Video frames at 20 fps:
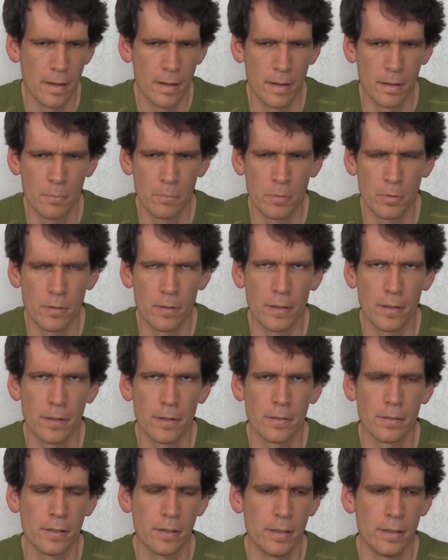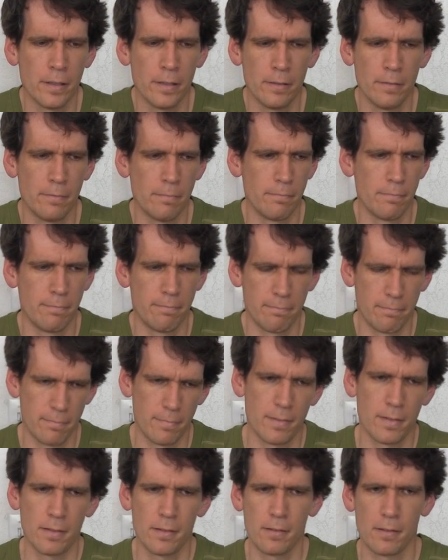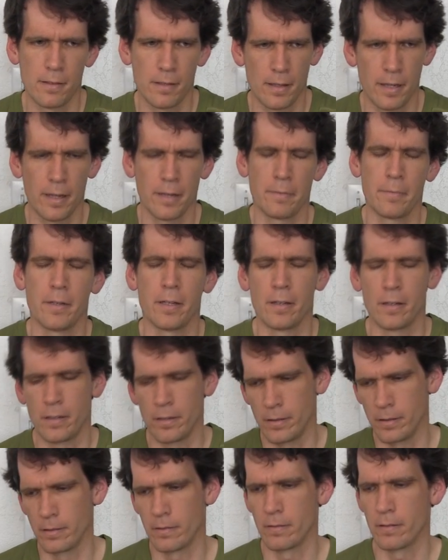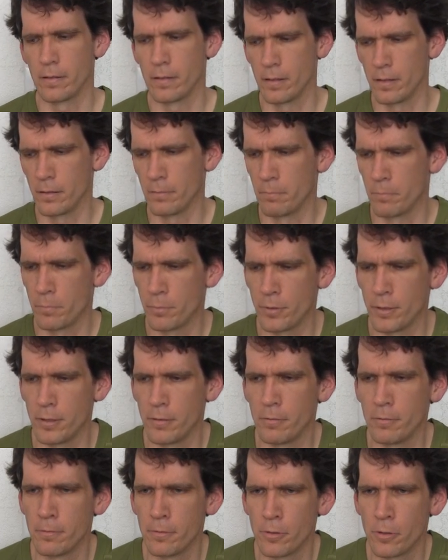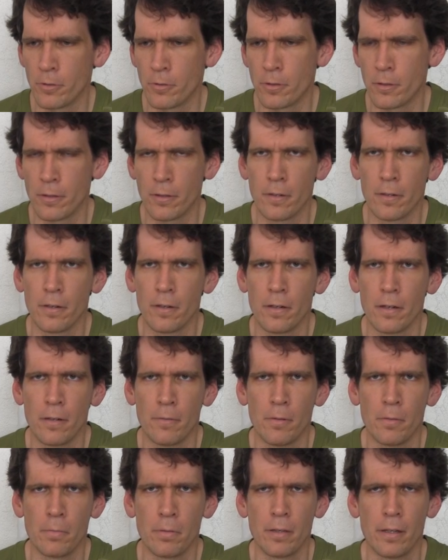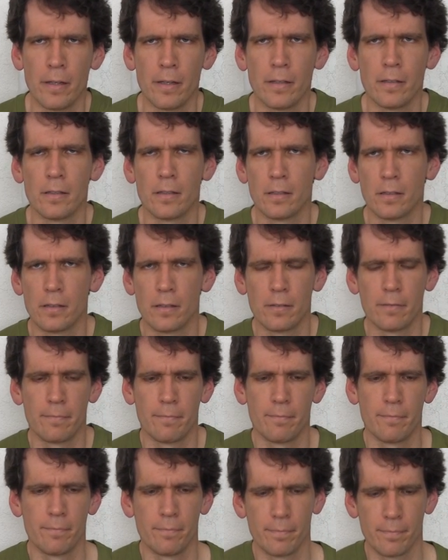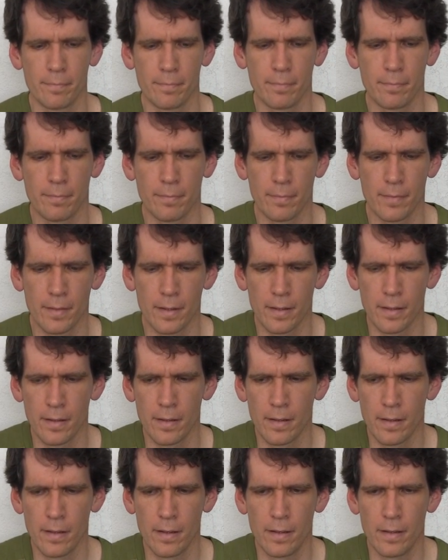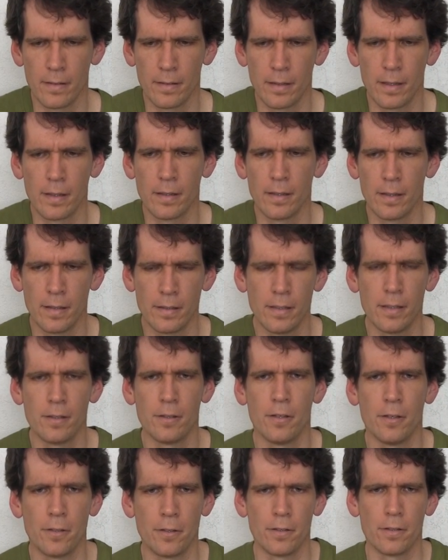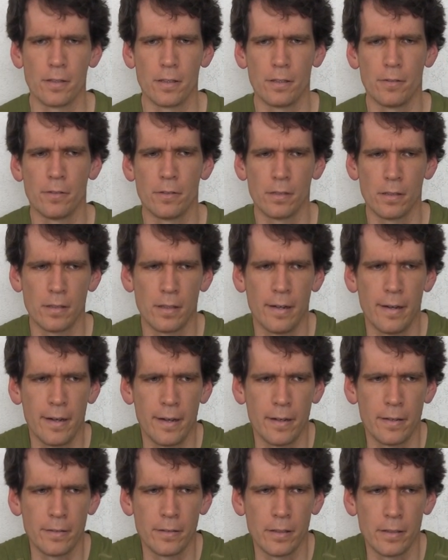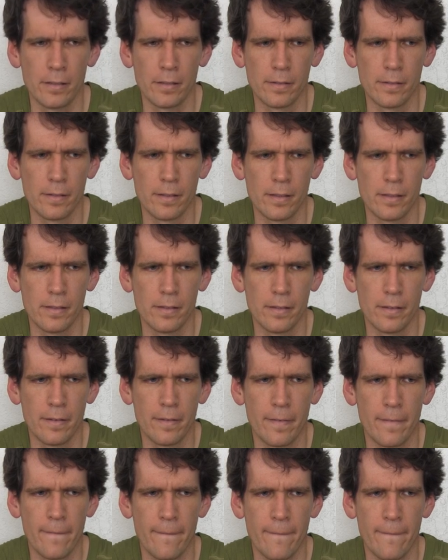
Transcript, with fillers: uh, employer did take me on a brief tour of the place, and I, I did notice it was loud, and he,